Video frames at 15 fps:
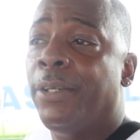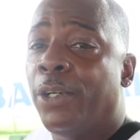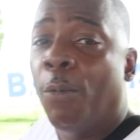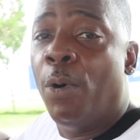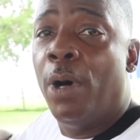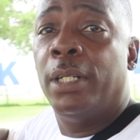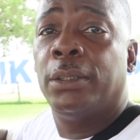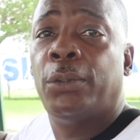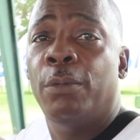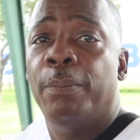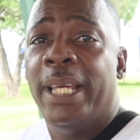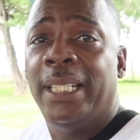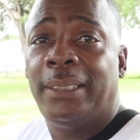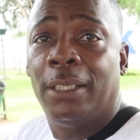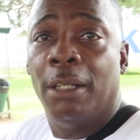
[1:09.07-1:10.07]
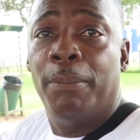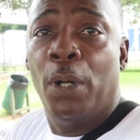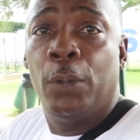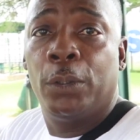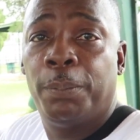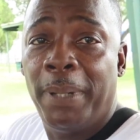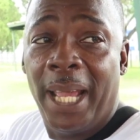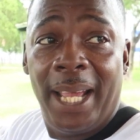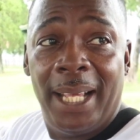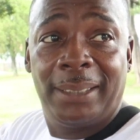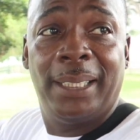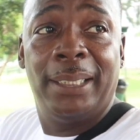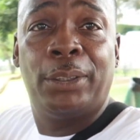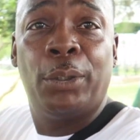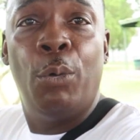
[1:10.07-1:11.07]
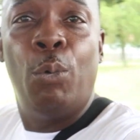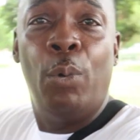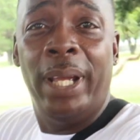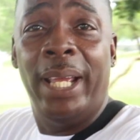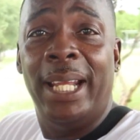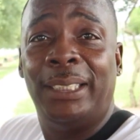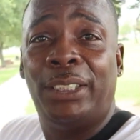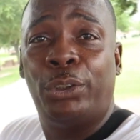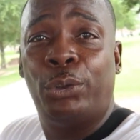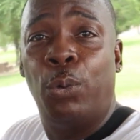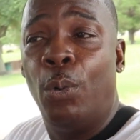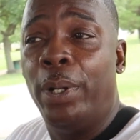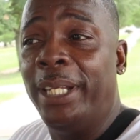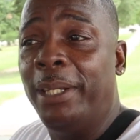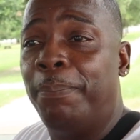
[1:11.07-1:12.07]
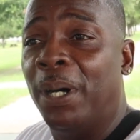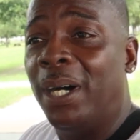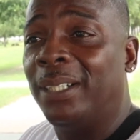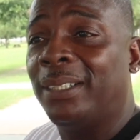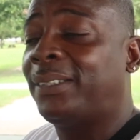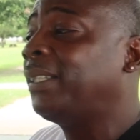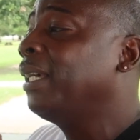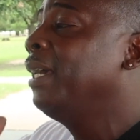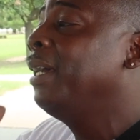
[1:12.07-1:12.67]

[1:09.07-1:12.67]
The ones who makes the most baskets wins twenty bucks.